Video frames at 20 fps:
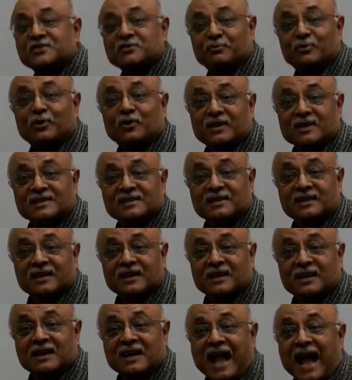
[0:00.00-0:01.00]
to poorest
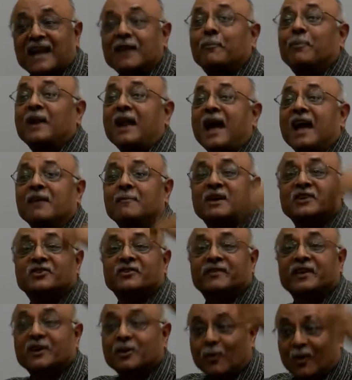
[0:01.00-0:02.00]
and apply a measure of
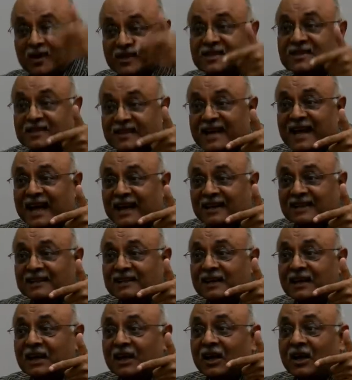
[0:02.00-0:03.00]
inequality to that,
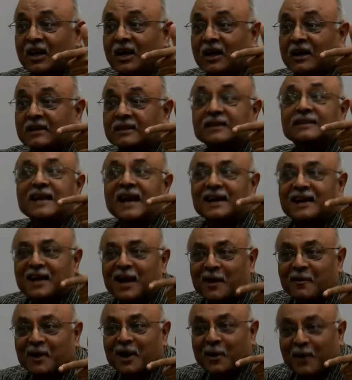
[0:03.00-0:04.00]
did that
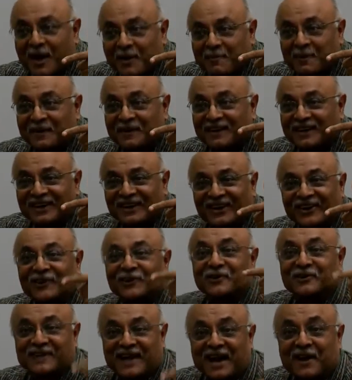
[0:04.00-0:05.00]
count go up or
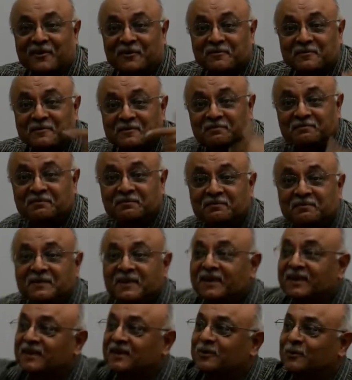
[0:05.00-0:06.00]
go down?
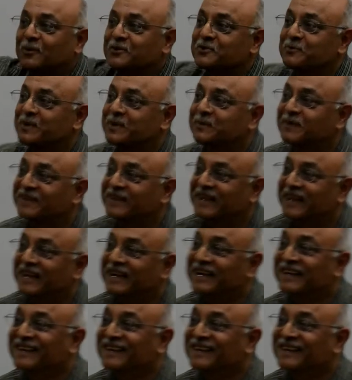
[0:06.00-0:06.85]
What do people think?